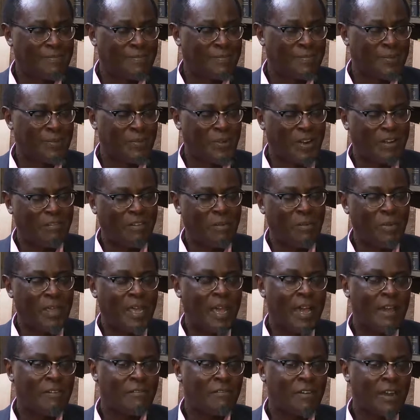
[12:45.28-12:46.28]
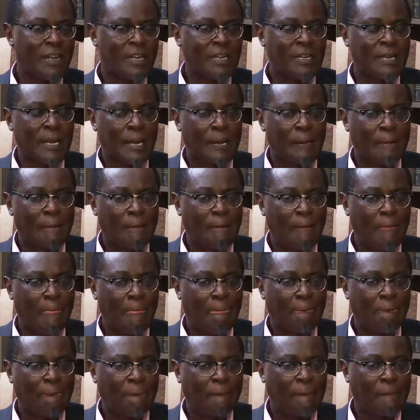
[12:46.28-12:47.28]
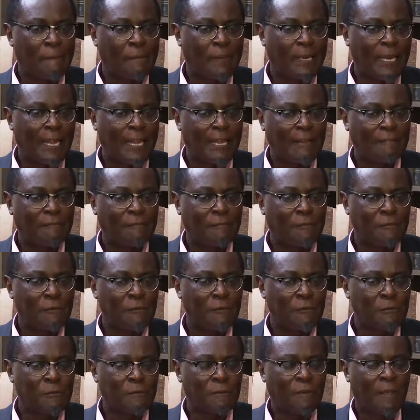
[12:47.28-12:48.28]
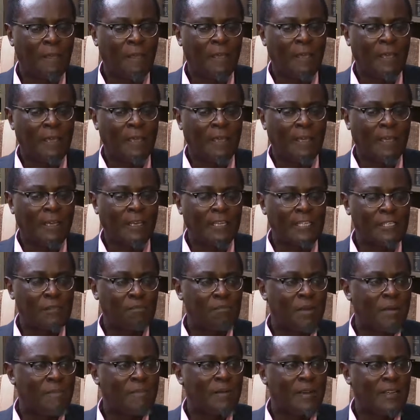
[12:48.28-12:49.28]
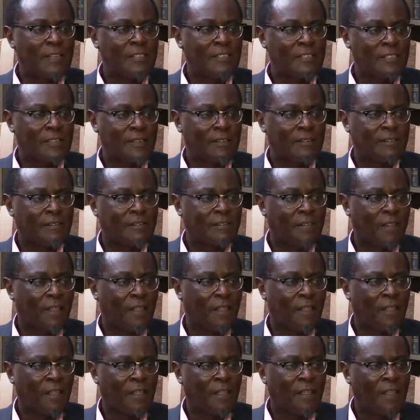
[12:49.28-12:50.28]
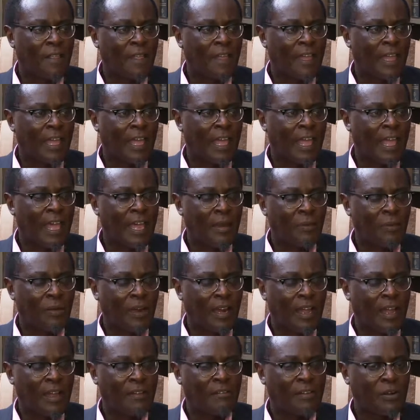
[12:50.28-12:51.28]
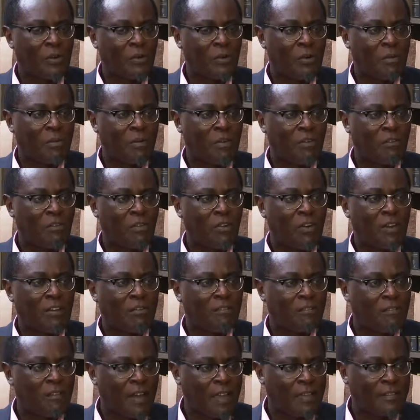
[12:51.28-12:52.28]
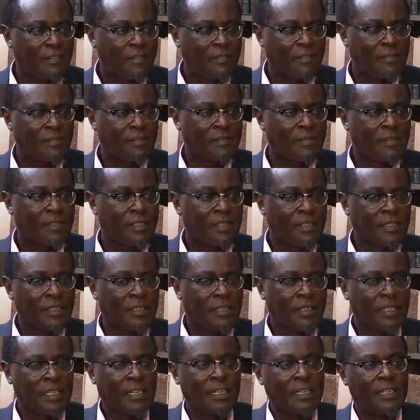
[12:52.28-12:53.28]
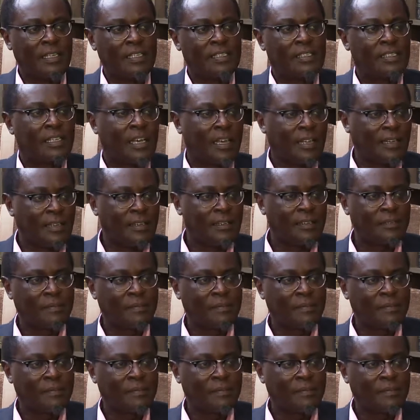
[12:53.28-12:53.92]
Whatever we have right now will have to dismember itself, and we'll have a group of only 5 in each side.